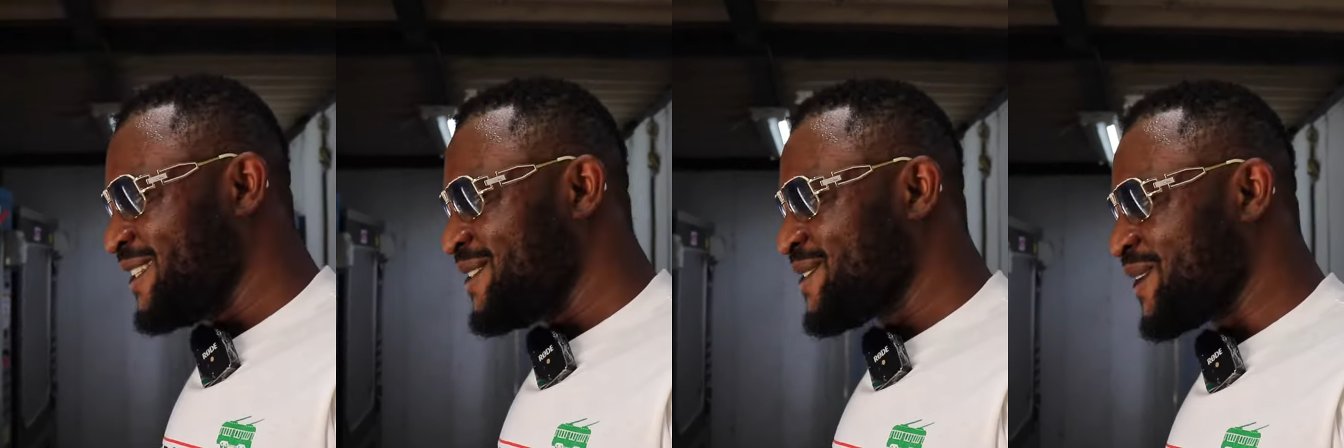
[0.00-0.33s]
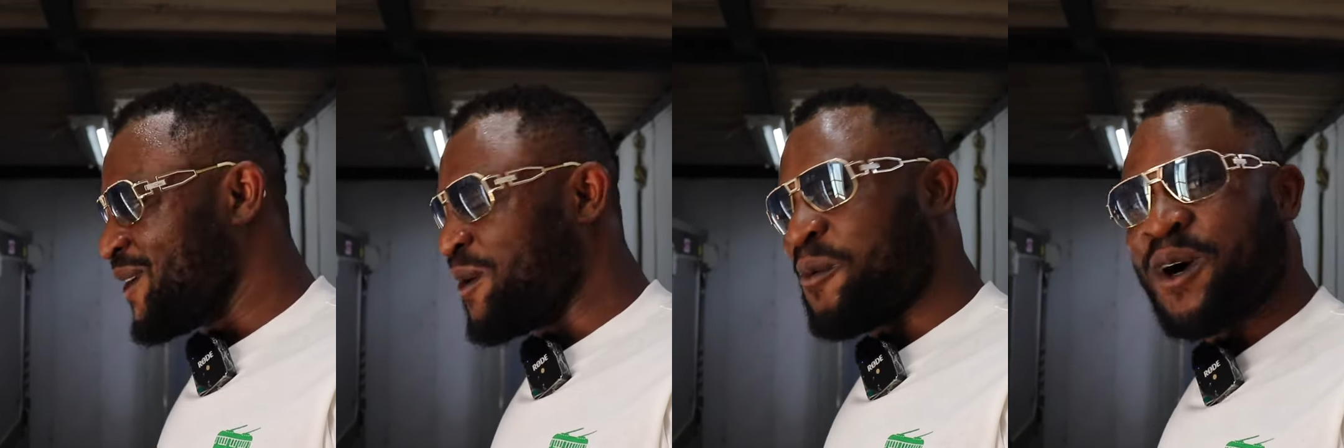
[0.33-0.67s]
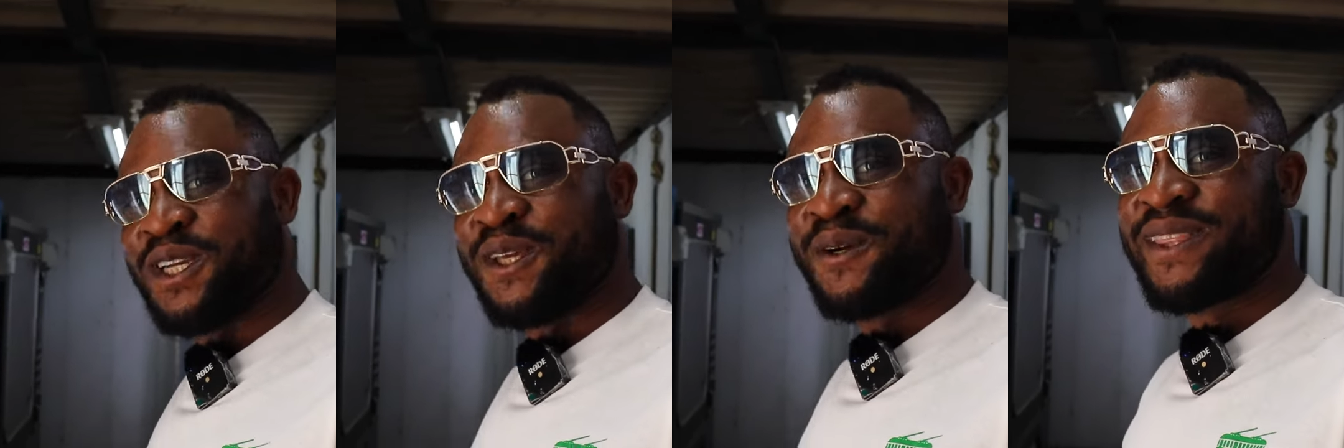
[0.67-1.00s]
so
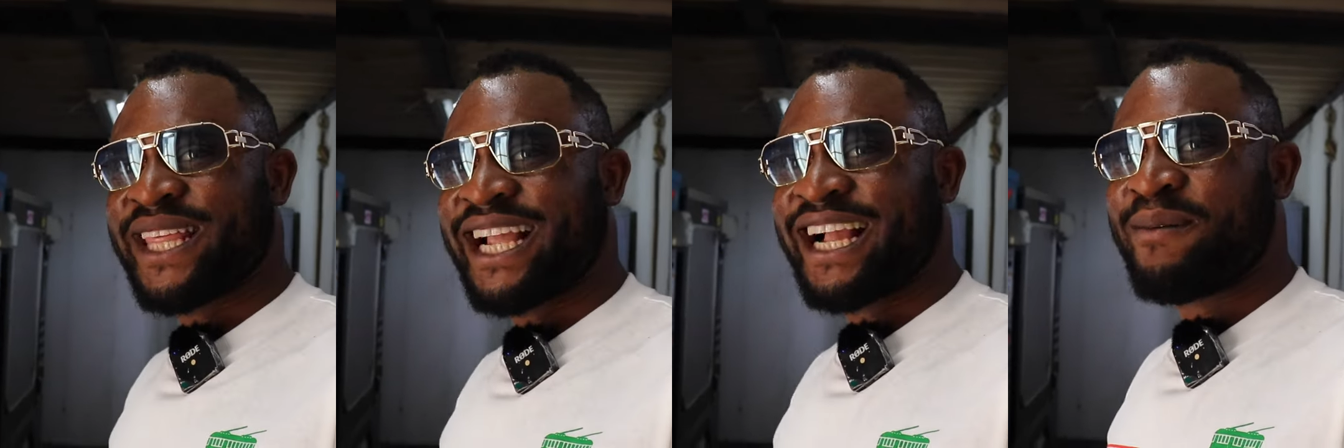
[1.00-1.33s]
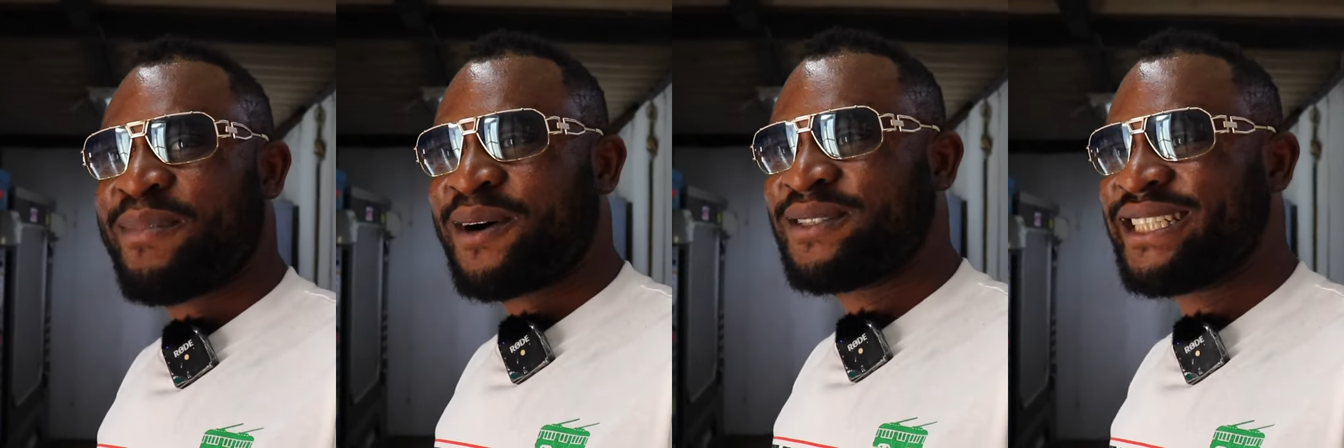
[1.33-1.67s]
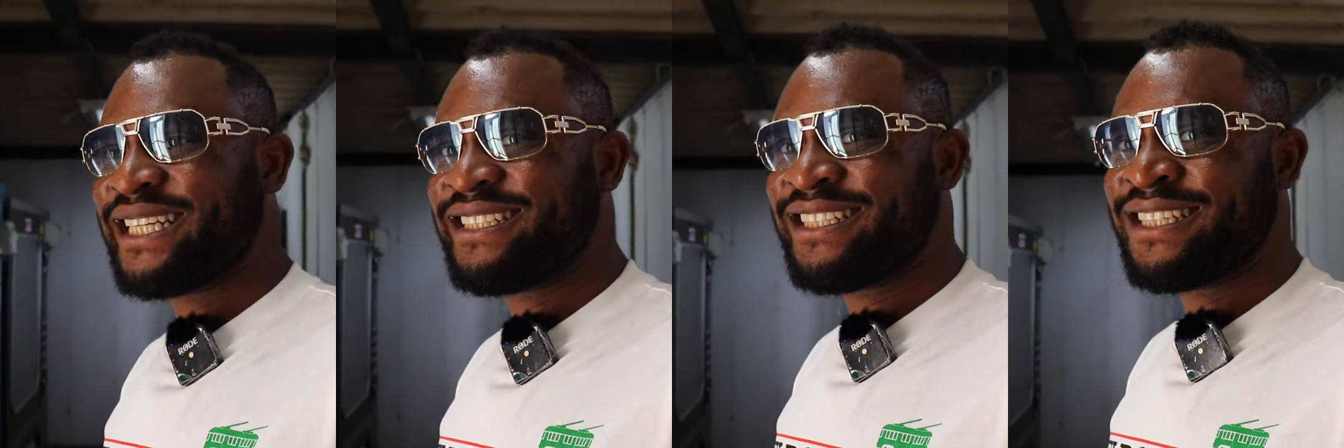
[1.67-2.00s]
what do you think about
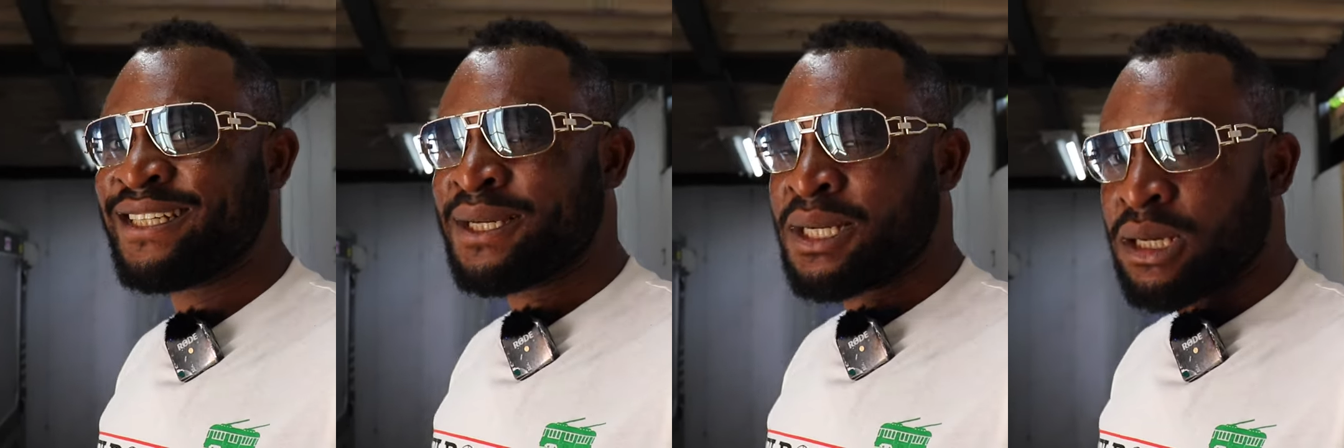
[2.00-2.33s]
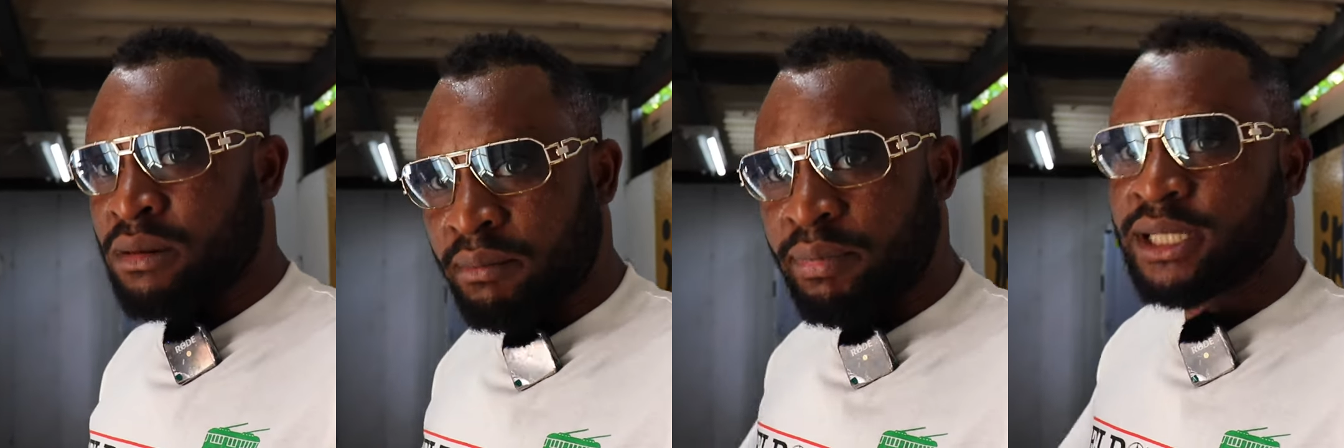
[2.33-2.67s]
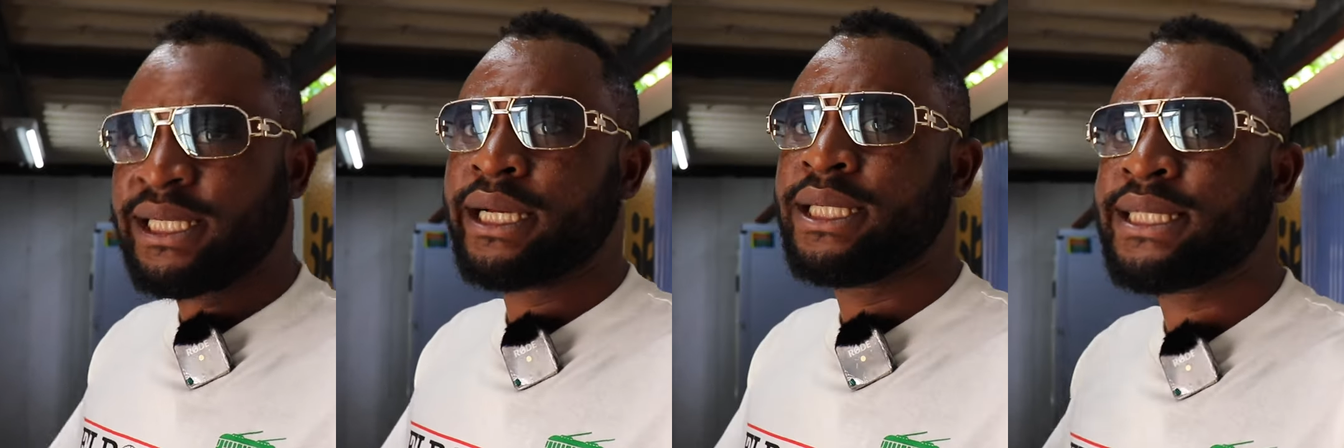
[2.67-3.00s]
it
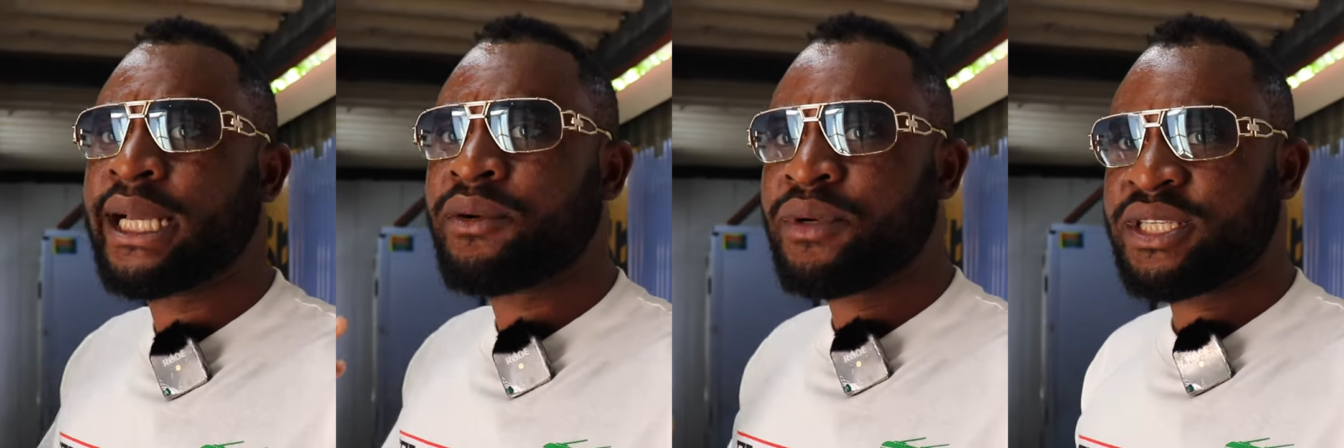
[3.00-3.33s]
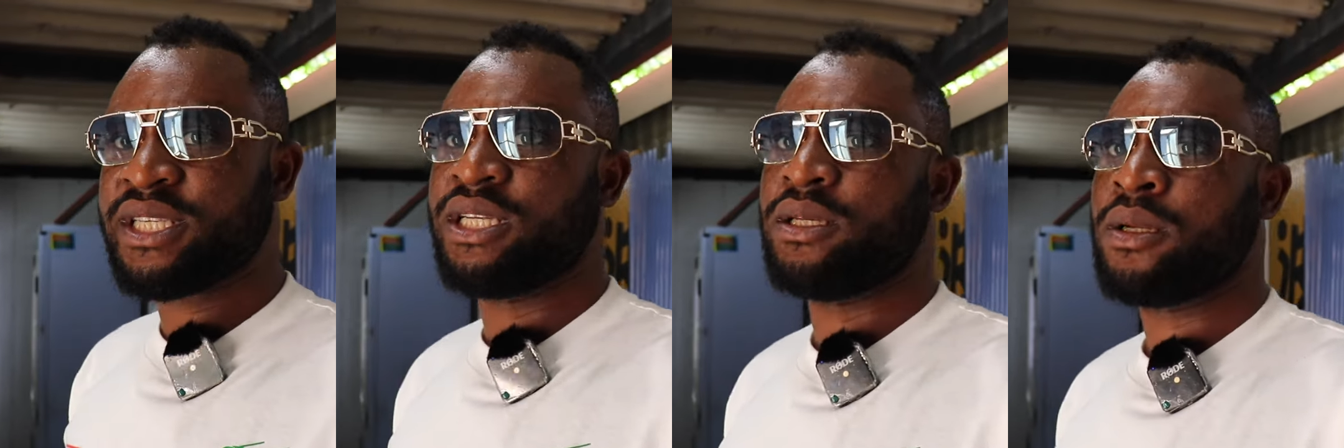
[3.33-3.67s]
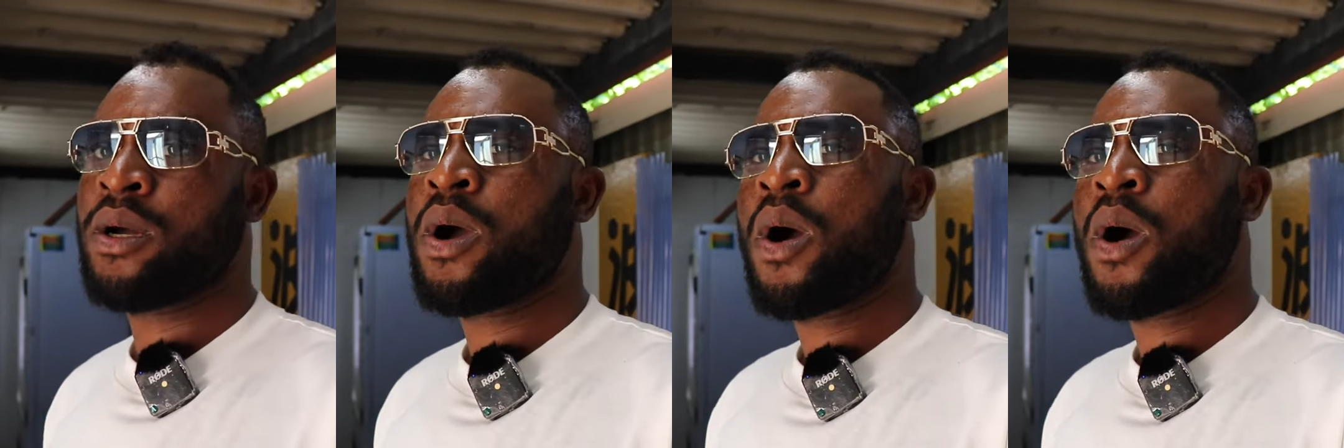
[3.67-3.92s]
but there is a reason